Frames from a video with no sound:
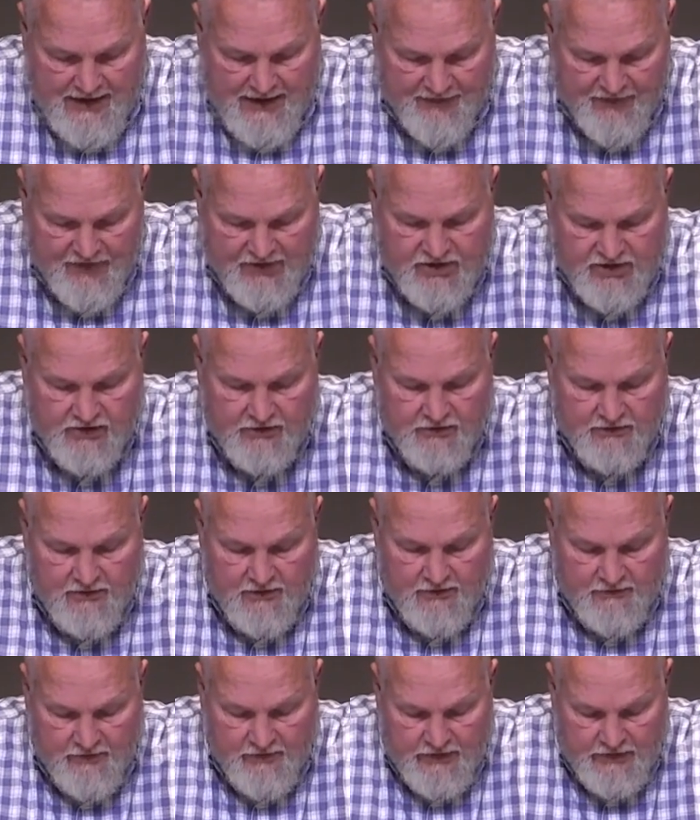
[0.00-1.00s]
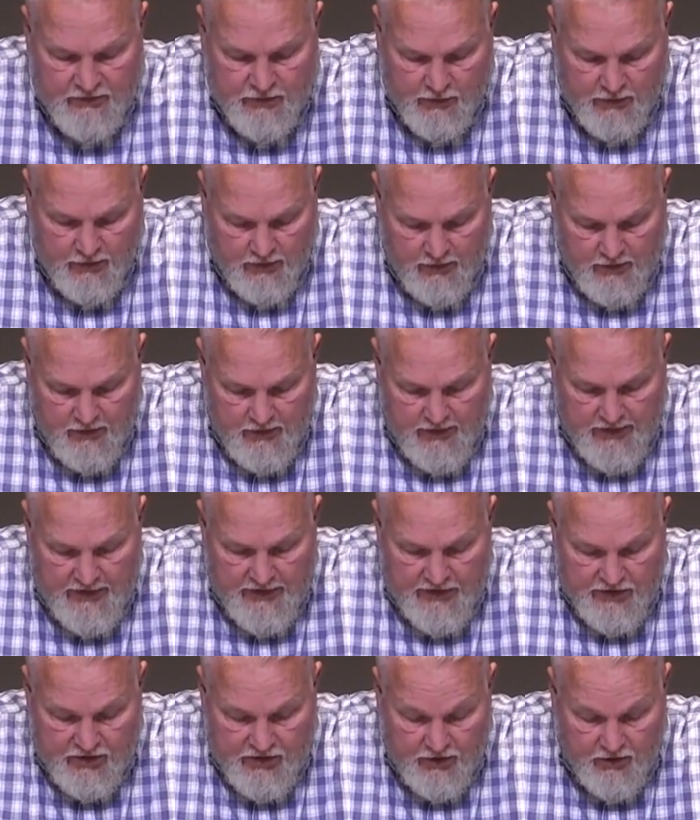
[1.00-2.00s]
And the children of Israel
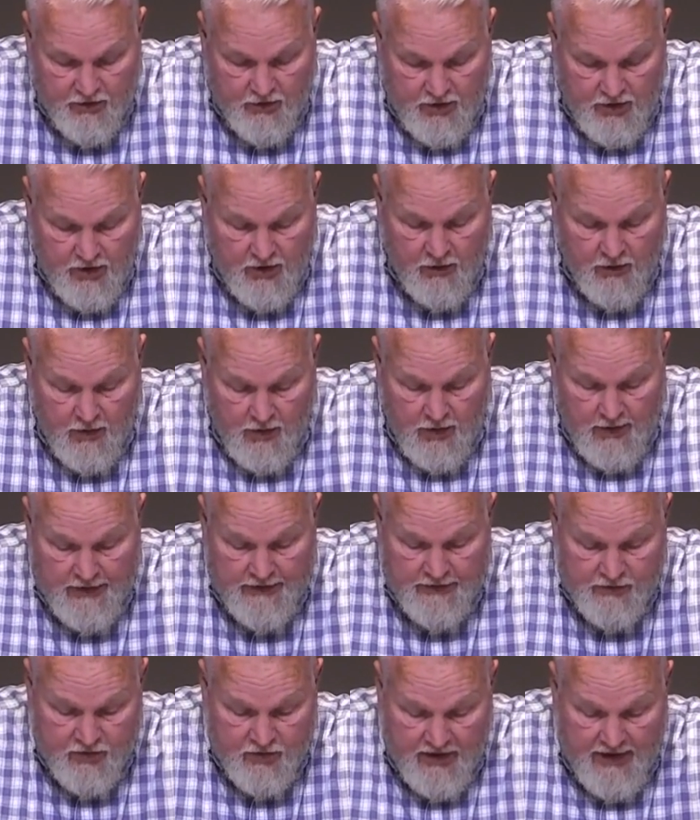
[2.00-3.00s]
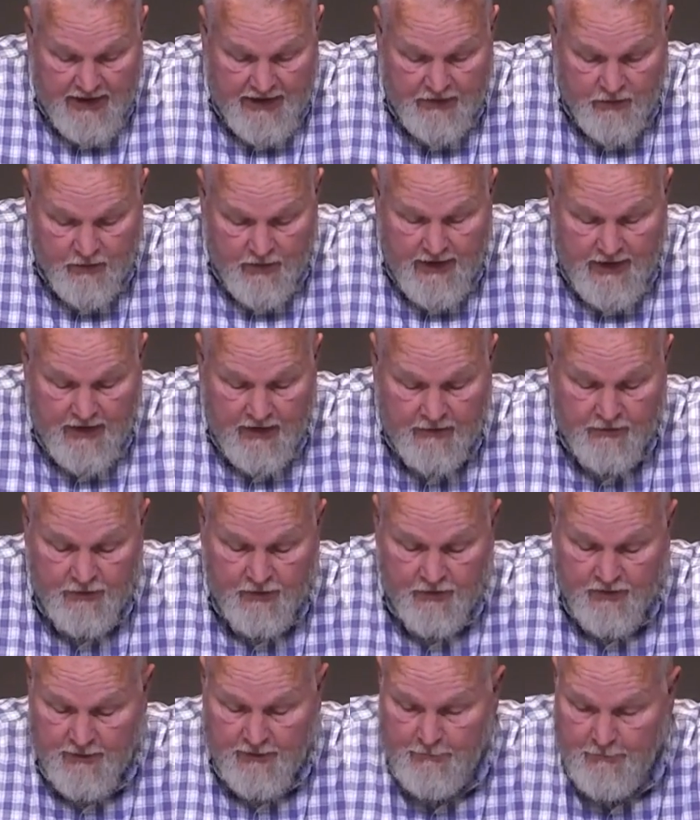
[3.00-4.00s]
shall go on dry ground
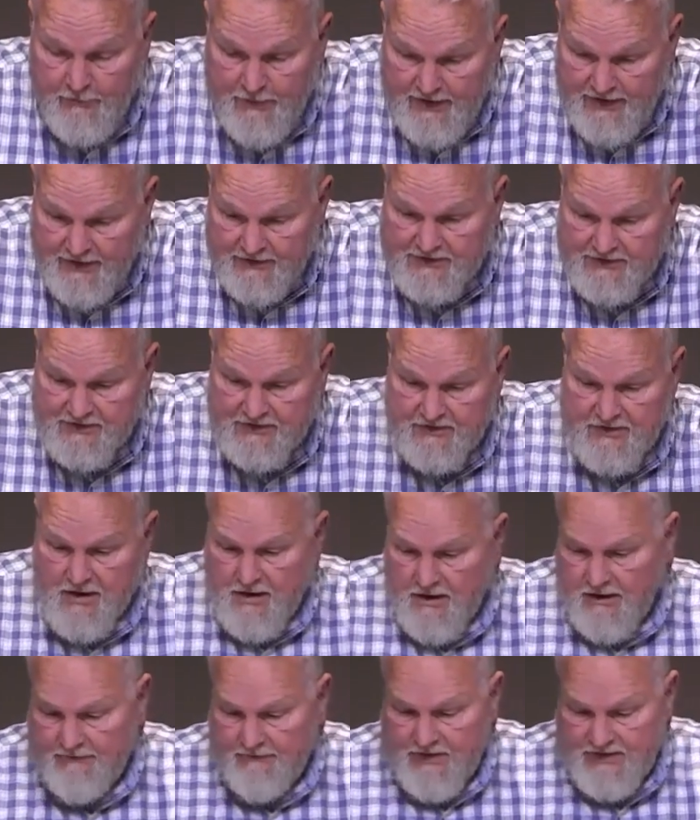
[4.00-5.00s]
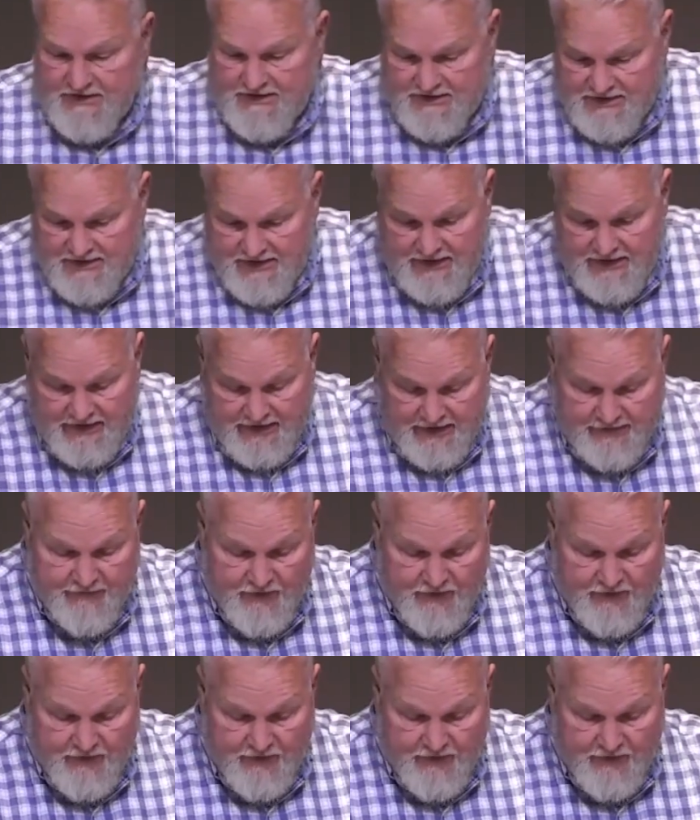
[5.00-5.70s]
through the midst of the sea.'"